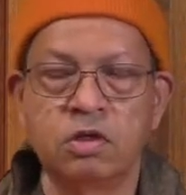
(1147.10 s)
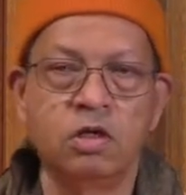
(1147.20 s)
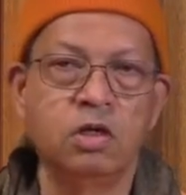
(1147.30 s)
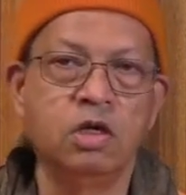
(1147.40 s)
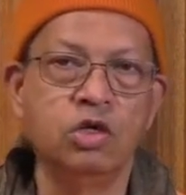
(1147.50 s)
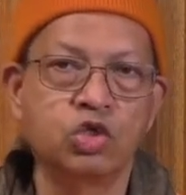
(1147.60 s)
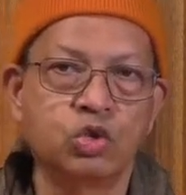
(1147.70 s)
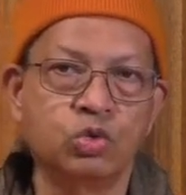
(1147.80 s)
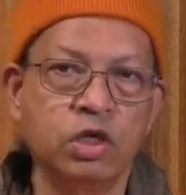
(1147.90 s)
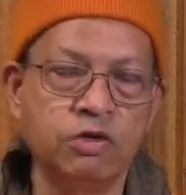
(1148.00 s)
he used
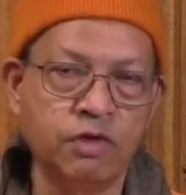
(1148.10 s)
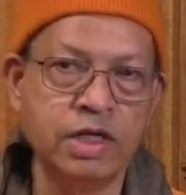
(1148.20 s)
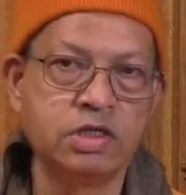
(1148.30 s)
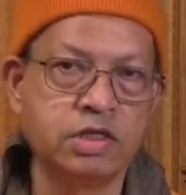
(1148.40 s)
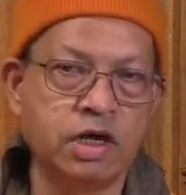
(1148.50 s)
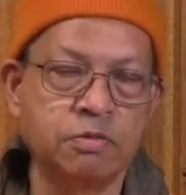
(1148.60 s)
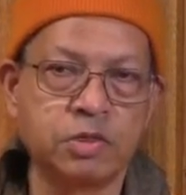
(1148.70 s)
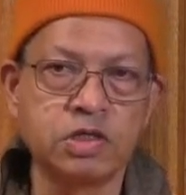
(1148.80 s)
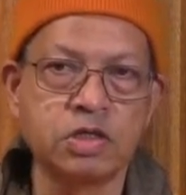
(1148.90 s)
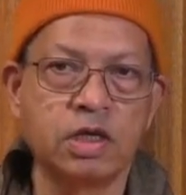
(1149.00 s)
to invite Sri
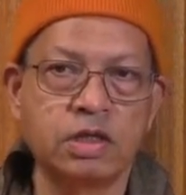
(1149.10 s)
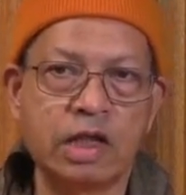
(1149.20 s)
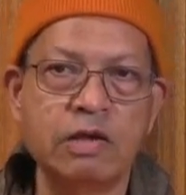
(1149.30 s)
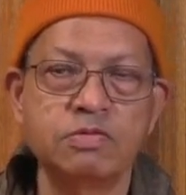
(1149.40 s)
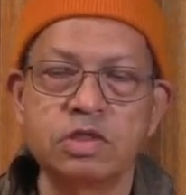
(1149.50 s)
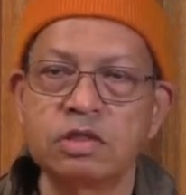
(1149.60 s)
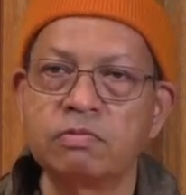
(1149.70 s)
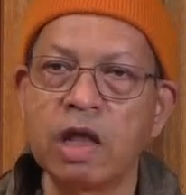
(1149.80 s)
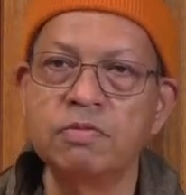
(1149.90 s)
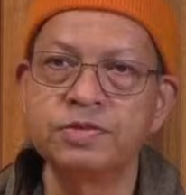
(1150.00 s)
Ramakrishna at times.
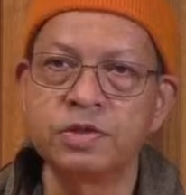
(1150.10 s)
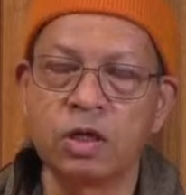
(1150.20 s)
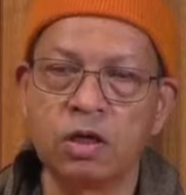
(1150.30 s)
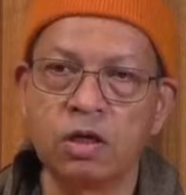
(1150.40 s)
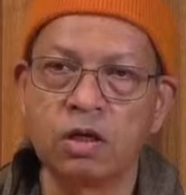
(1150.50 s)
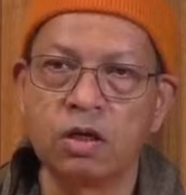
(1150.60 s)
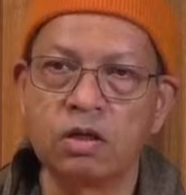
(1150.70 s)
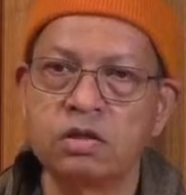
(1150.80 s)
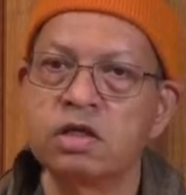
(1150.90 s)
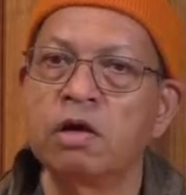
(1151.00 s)
Sometimes
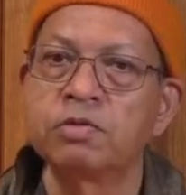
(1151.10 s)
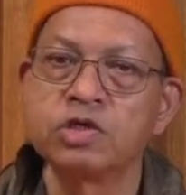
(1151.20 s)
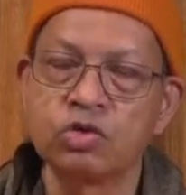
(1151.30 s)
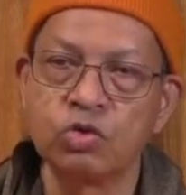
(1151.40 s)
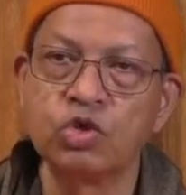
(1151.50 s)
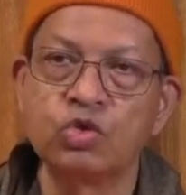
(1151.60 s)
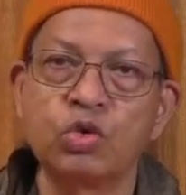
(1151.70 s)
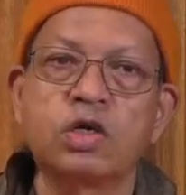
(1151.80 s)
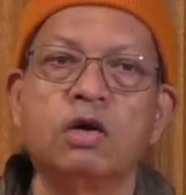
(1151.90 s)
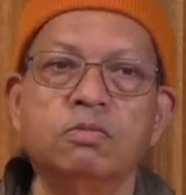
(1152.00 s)
Sri Ramakrishna used to
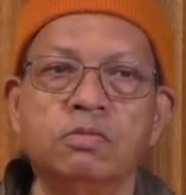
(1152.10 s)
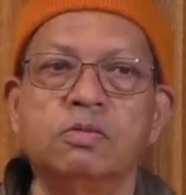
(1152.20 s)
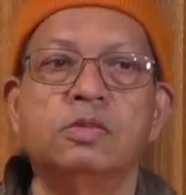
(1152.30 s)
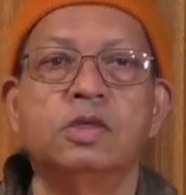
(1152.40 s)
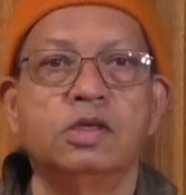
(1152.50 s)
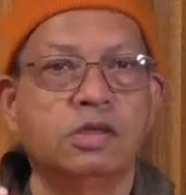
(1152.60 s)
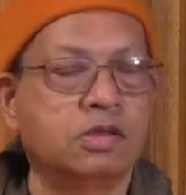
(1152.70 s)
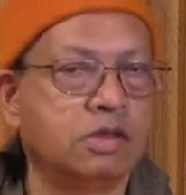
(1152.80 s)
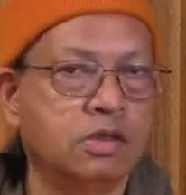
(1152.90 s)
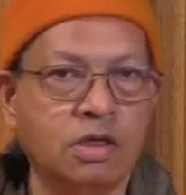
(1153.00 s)
come
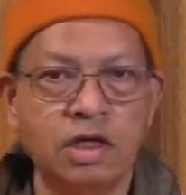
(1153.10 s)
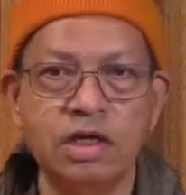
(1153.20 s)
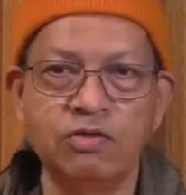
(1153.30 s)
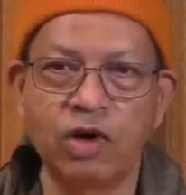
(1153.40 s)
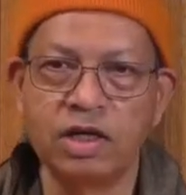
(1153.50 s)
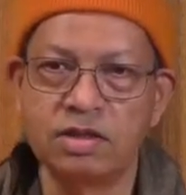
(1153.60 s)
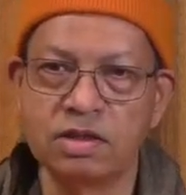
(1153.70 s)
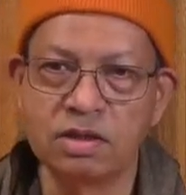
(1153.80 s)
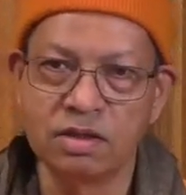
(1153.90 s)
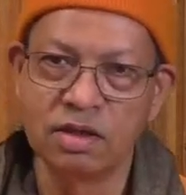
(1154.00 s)

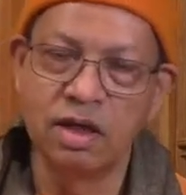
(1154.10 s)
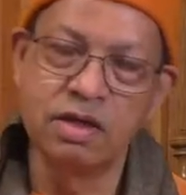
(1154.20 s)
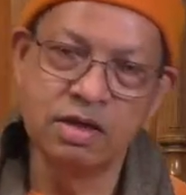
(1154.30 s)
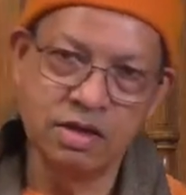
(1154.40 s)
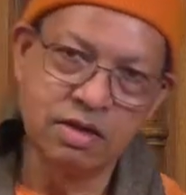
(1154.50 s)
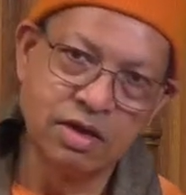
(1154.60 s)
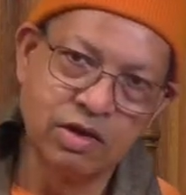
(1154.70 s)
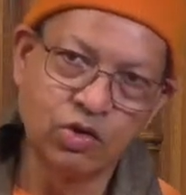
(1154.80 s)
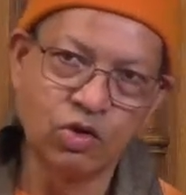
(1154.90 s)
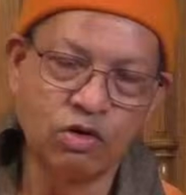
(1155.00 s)
uninvited, and
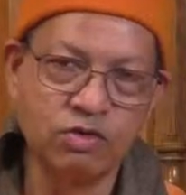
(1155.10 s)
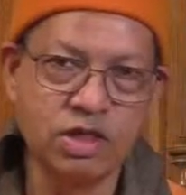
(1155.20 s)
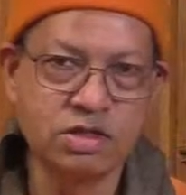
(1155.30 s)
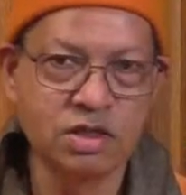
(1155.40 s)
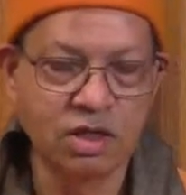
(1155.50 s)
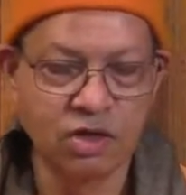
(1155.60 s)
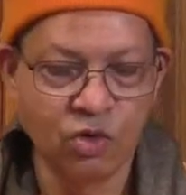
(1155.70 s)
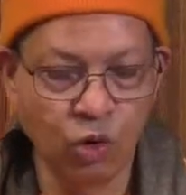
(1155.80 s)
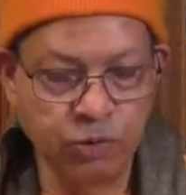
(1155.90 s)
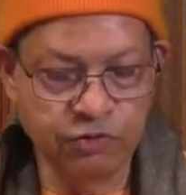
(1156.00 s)
it was always
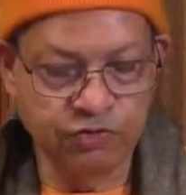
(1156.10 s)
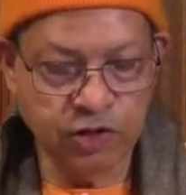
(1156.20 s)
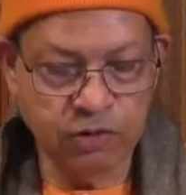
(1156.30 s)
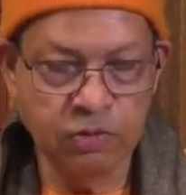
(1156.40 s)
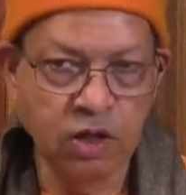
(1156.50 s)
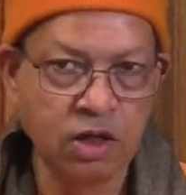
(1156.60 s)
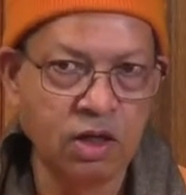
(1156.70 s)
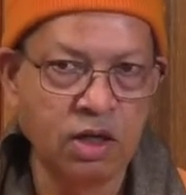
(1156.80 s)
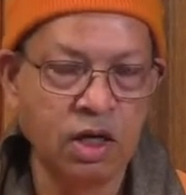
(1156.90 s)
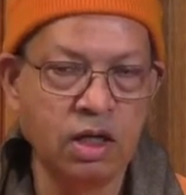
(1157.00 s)
open for him.
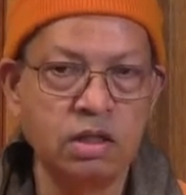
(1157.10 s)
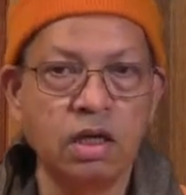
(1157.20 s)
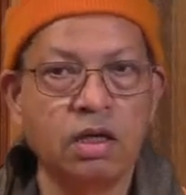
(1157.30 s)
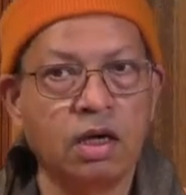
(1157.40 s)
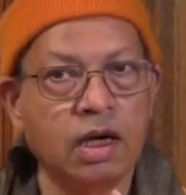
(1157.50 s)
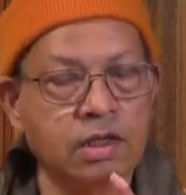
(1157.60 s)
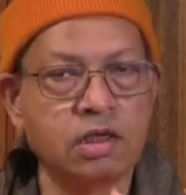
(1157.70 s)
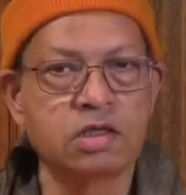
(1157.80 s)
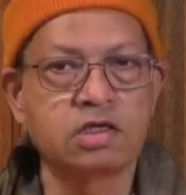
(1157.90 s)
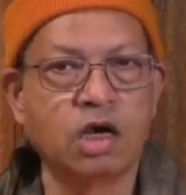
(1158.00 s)
And
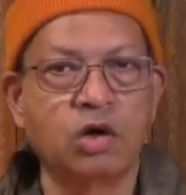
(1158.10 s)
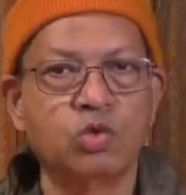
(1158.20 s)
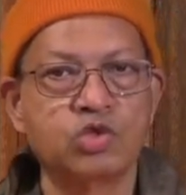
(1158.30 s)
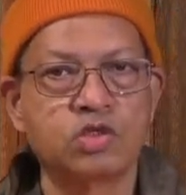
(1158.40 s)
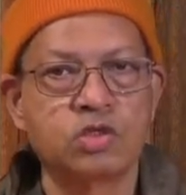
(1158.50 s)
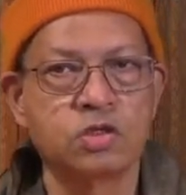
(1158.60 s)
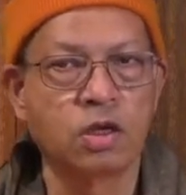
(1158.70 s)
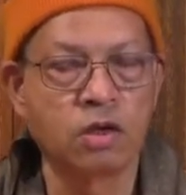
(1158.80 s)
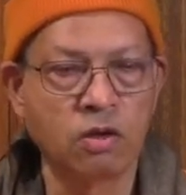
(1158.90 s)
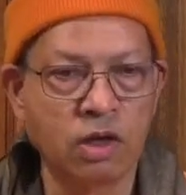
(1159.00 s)
Adhar's house
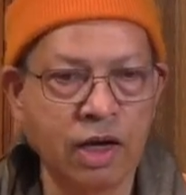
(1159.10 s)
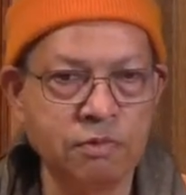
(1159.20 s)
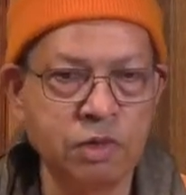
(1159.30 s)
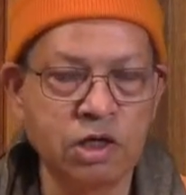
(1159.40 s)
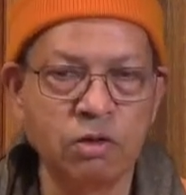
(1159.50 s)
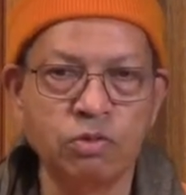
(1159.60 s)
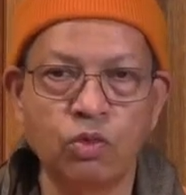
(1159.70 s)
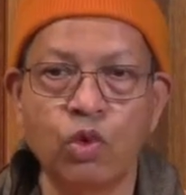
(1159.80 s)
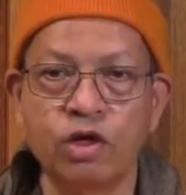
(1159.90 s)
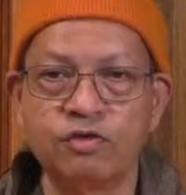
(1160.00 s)
had become
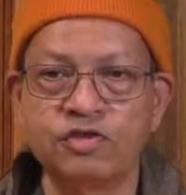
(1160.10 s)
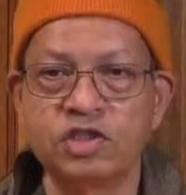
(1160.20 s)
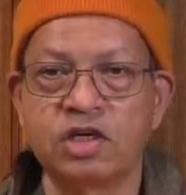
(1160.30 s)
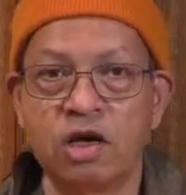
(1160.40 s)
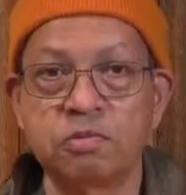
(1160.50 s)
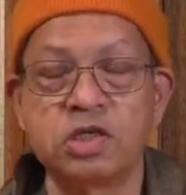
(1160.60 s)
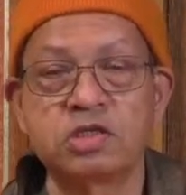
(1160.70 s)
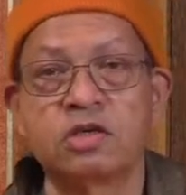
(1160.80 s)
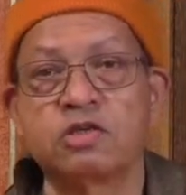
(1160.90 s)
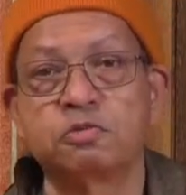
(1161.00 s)
one of Sri
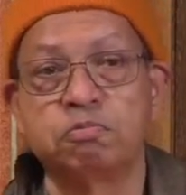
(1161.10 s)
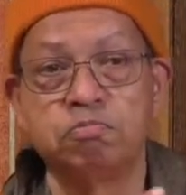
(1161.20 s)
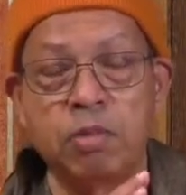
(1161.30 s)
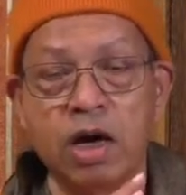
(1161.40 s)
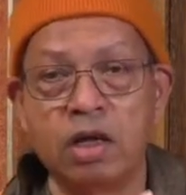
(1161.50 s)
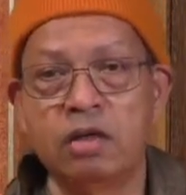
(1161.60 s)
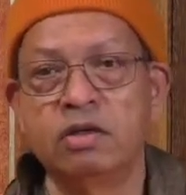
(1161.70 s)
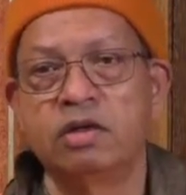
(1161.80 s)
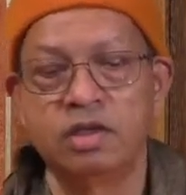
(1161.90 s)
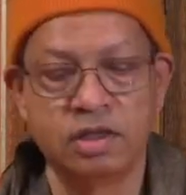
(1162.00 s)
Ramakrishna's
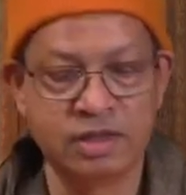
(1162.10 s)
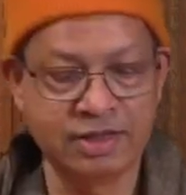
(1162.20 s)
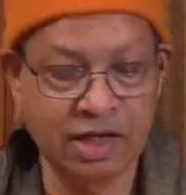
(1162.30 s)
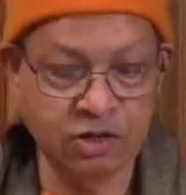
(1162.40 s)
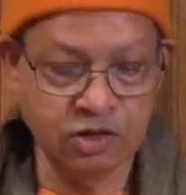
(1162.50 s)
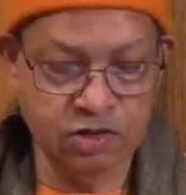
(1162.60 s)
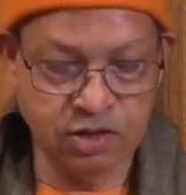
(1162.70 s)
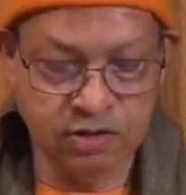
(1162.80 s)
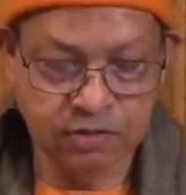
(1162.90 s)
parlor in Calcutta.